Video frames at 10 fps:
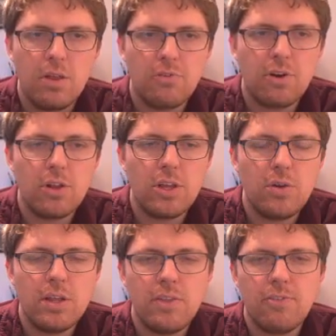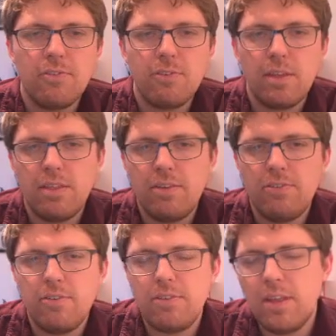early units. This
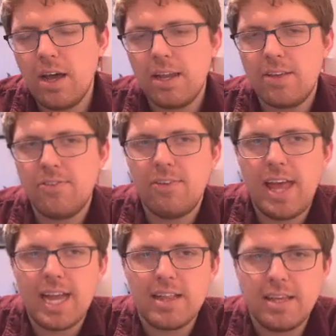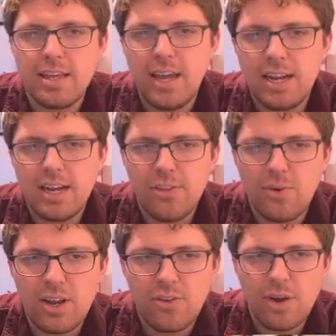is not exactly headed in the
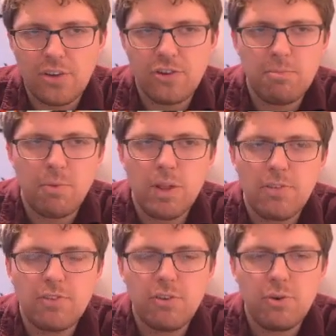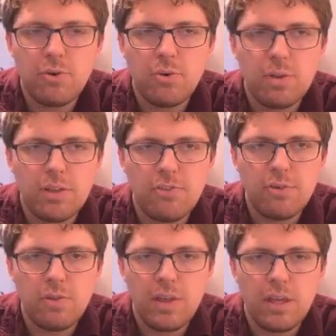right direction, but let's
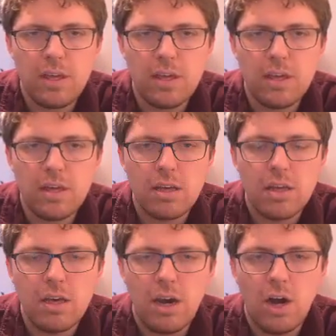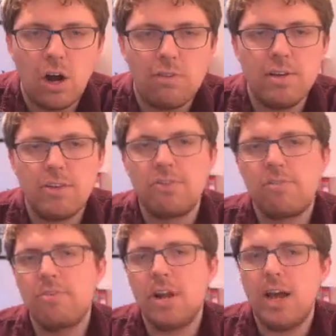do the Harvest
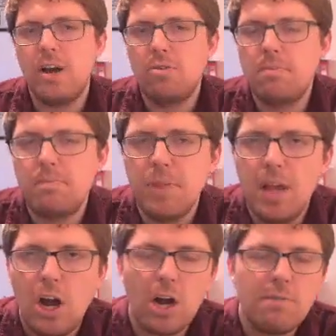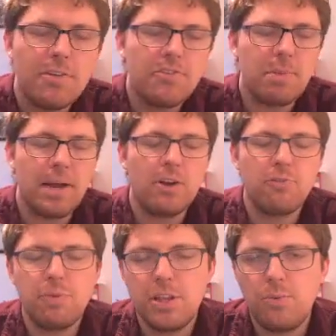for now. Harvest pairs
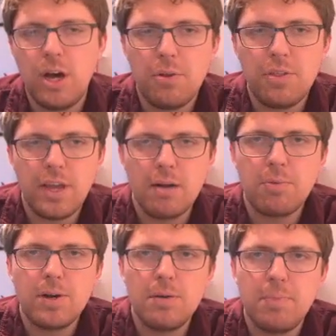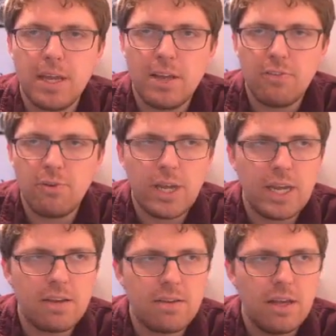really well with the Umbra because you get